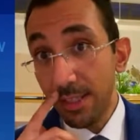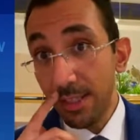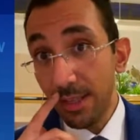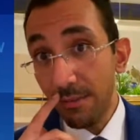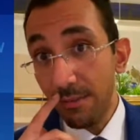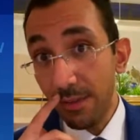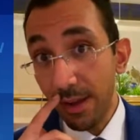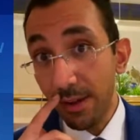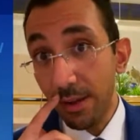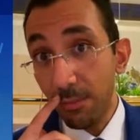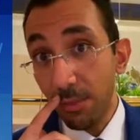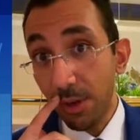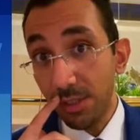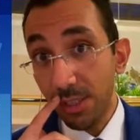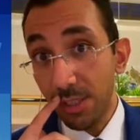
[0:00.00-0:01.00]
this is a very
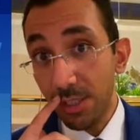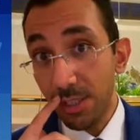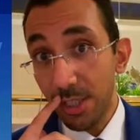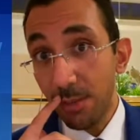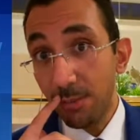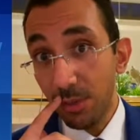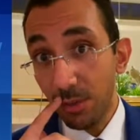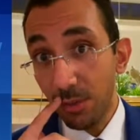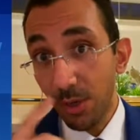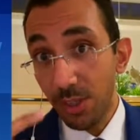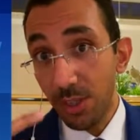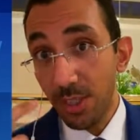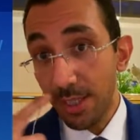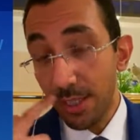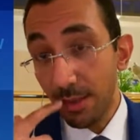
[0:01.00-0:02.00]
important step
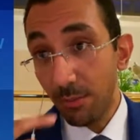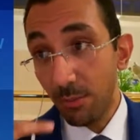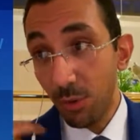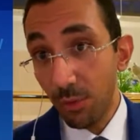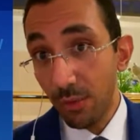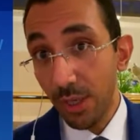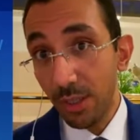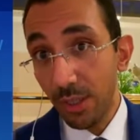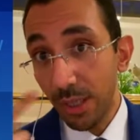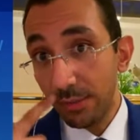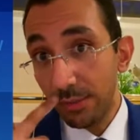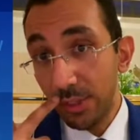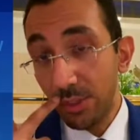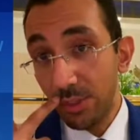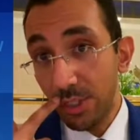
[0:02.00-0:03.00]
towards moving, uh,
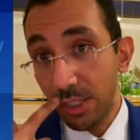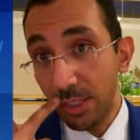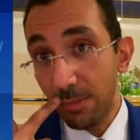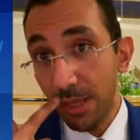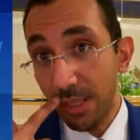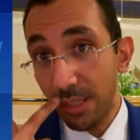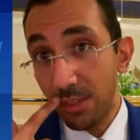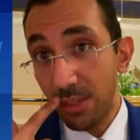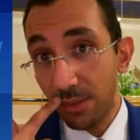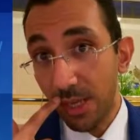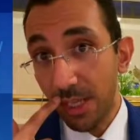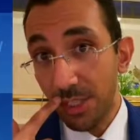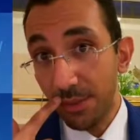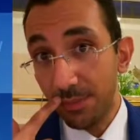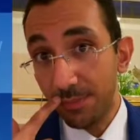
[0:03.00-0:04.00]
reducing dependence on
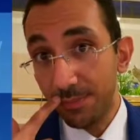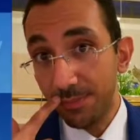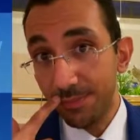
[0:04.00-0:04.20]
Russia.